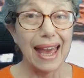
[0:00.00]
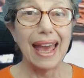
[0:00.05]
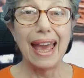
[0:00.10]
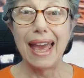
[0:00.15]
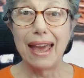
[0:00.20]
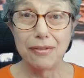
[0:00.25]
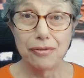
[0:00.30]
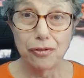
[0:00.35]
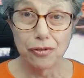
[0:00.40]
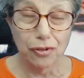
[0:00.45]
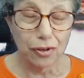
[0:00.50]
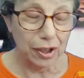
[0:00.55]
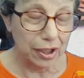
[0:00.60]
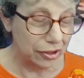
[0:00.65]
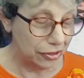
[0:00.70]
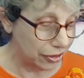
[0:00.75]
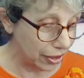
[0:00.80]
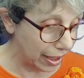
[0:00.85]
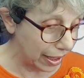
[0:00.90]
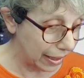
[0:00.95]
every
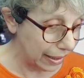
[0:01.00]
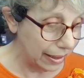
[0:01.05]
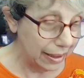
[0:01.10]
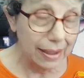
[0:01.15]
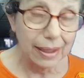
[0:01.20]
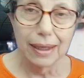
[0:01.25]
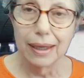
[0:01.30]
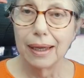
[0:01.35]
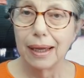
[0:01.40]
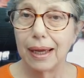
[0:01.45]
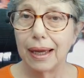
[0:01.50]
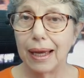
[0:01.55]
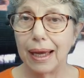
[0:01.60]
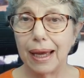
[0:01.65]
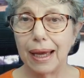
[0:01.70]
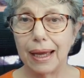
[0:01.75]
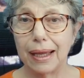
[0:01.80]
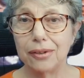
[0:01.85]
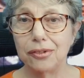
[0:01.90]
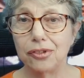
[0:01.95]
day,
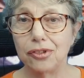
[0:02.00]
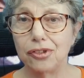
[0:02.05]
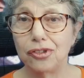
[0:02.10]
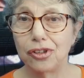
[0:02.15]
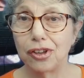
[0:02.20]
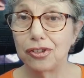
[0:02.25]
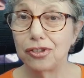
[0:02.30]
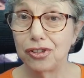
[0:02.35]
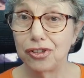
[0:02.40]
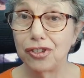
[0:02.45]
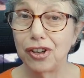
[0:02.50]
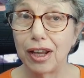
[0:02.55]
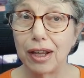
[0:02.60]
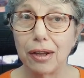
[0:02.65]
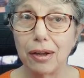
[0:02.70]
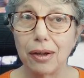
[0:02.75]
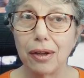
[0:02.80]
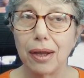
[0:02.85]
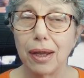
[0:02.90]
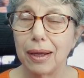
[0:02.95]
and
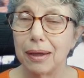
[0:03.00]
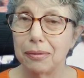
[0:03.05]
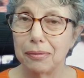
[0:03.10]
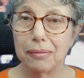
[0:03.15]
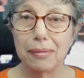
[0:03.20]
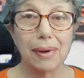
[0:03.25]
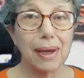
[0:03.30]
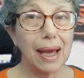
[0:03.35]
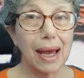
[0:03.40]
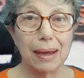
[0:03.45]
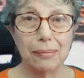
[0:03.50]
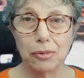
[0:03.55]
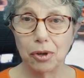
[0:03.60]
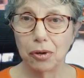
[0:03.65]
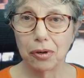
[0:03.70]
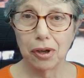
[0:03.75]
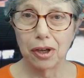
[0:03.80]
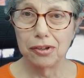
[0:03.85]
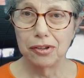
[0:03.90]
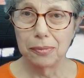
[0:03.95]
still I'm
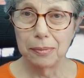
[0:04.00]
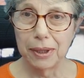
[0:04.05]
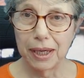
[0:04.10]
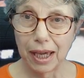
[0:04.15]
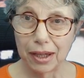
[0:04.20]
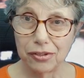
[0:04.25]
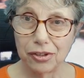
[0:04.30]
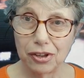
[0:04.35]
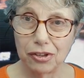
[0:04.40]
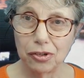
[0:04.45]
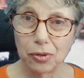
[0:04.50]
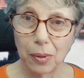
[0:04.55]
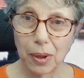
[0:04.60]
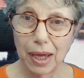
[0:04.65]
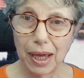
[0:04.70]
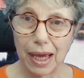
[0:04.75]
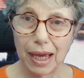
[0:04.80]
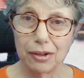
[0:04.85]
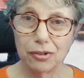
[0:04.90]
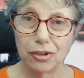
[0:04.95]
not going to be getting to a
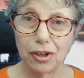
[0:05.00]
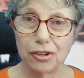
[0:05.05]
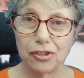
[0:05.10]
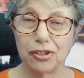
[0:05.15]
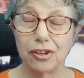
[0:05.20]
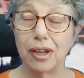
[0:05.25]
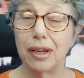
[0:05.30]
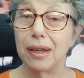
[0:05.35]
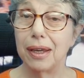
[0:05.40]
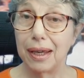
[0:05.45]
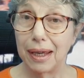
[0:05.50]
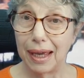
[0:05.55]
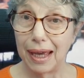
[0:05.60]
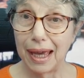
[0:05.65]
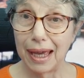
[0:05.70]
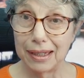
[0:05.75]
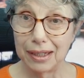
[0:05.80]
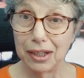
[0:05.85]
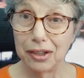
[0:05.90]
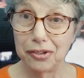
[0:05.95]
hairdresser
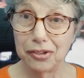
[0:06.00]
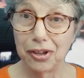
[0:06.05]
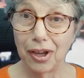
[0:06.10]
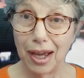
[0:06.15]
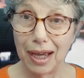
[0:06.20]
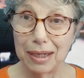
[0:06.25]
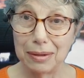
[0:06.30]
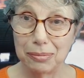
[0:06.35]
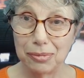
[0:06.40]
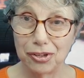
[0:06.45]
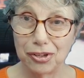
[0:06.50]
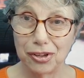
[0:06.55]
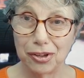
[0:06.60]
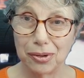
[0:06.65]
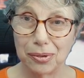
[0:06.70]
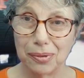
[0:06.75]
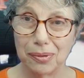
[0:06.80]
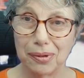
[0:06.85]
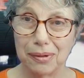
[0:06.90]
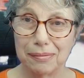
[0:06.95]
anytime
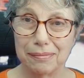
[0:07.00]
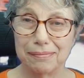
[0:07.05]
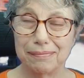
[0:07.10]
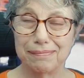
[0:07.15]
soon.